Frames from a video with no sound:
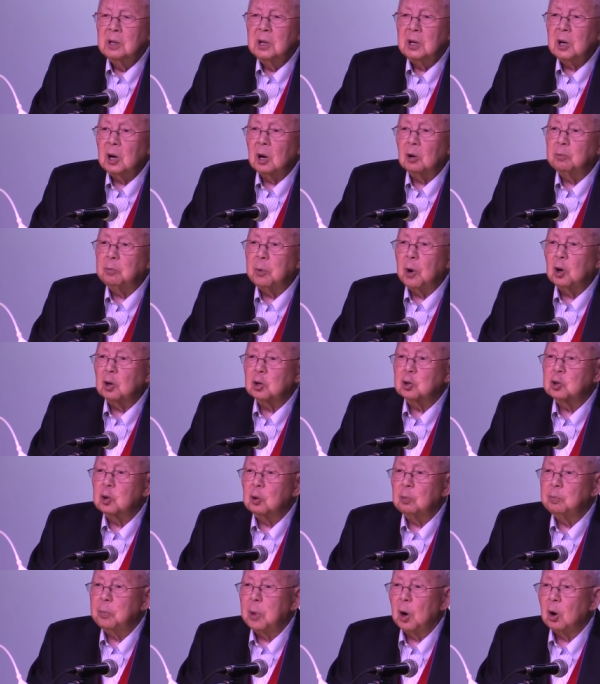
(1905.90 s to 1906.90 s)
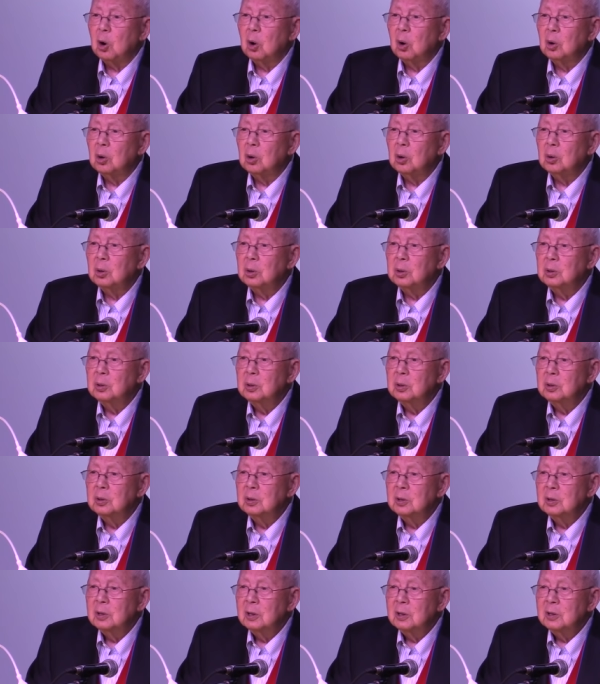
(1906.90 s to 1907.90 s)
The Apostle Paul,
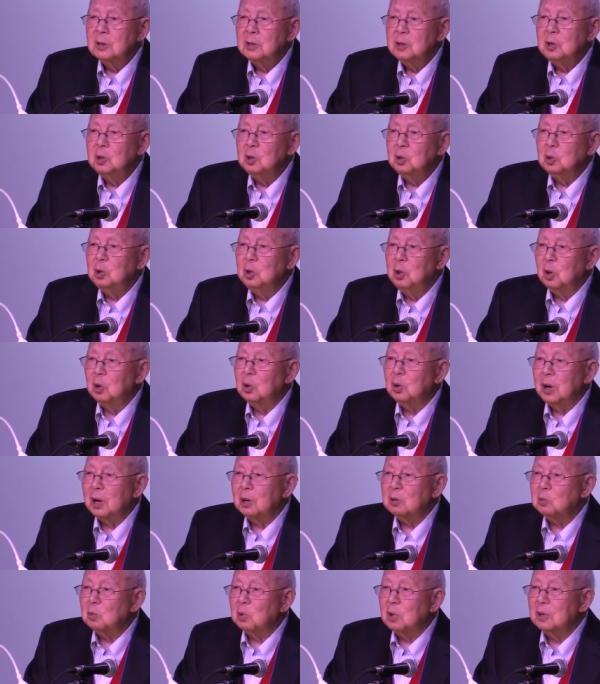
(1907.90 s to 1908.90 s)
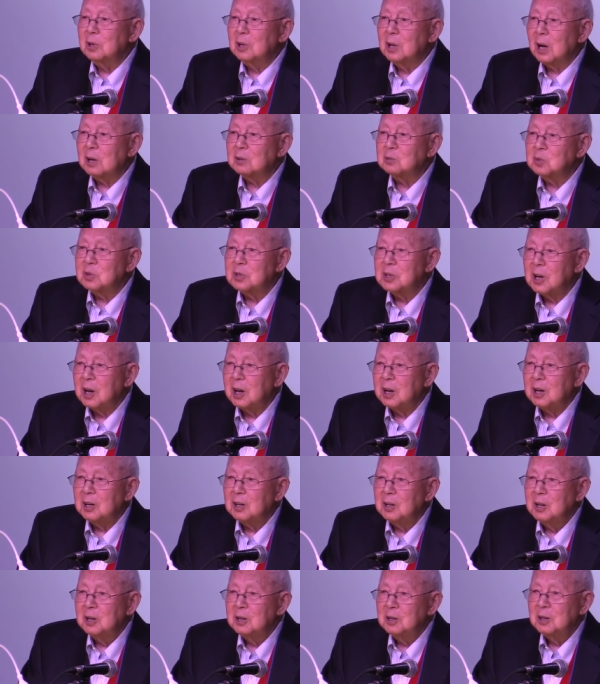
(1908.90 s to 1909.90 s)
you know, at one time
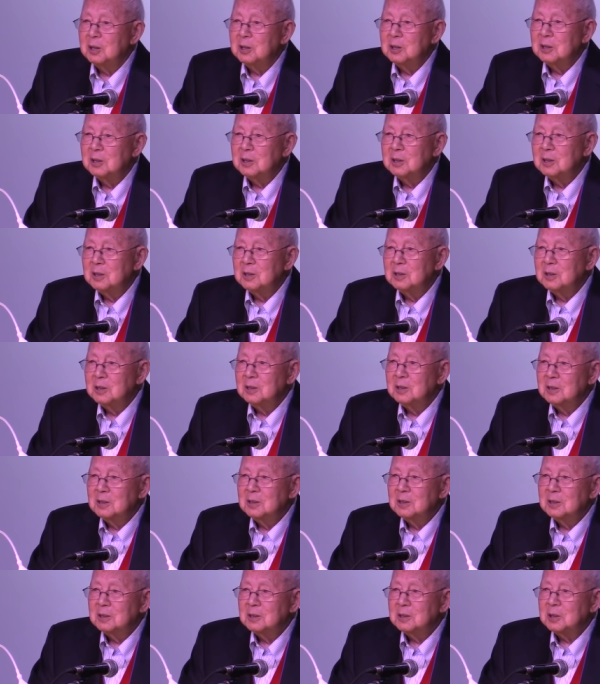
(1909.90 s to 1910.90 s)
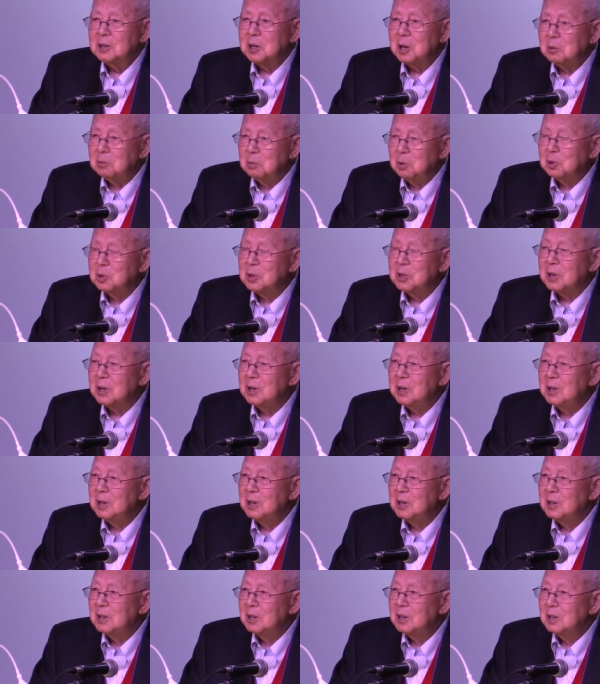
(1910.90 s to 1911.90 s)
said,
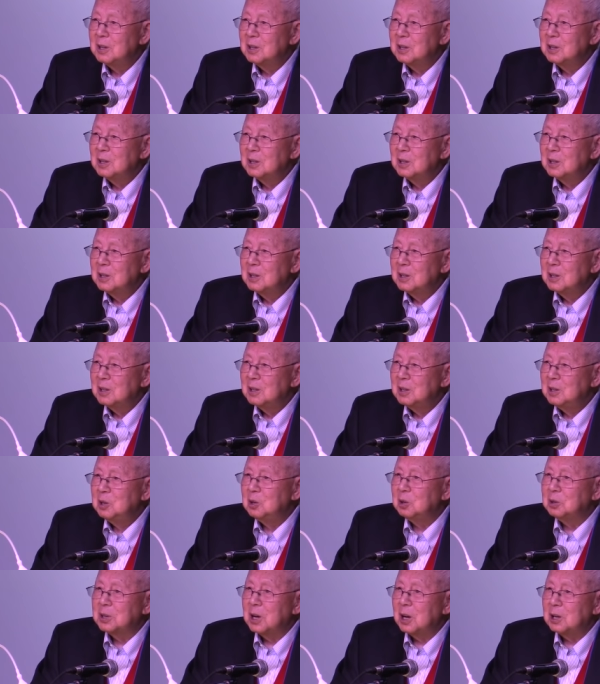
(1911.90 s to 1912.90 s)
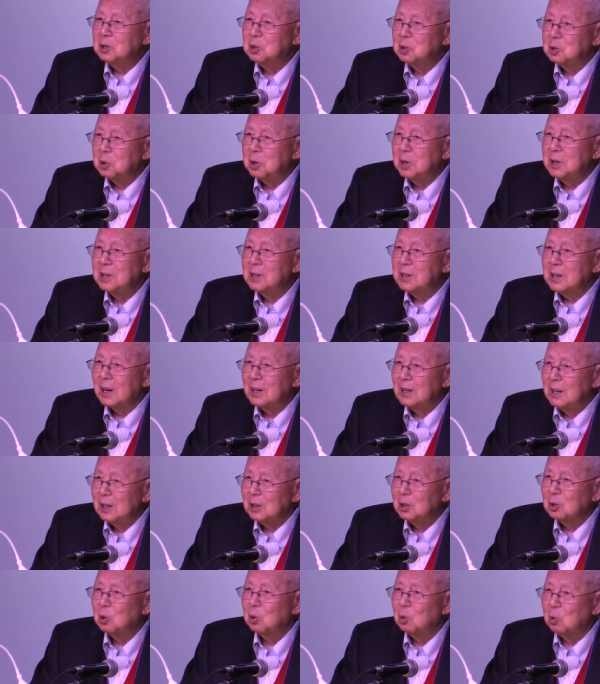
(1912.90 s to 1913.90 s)
Timothy, you can drink a
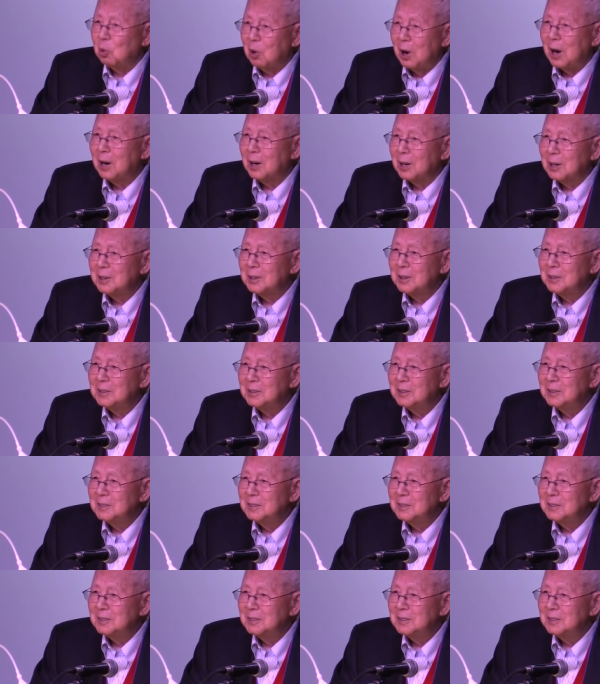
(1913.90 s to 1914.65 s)
little wine